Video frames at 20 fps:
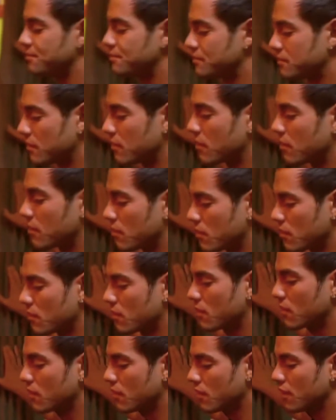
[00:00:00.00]
and then you can come back
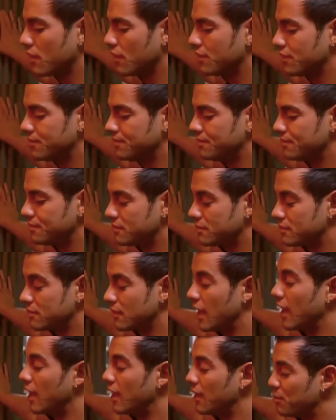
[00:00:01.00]
to the house.
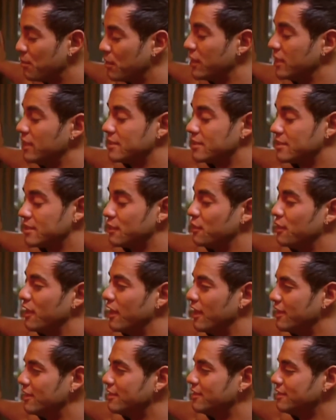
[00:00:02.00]
Yeah, please do
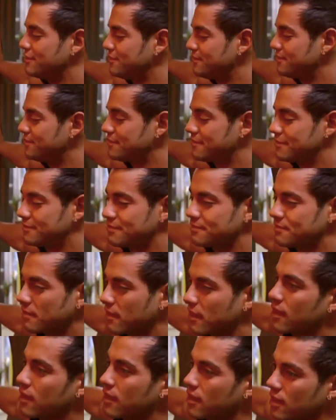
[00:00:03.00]
that.
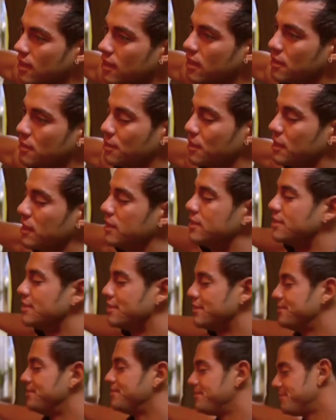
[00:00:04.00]
Yeah? Please.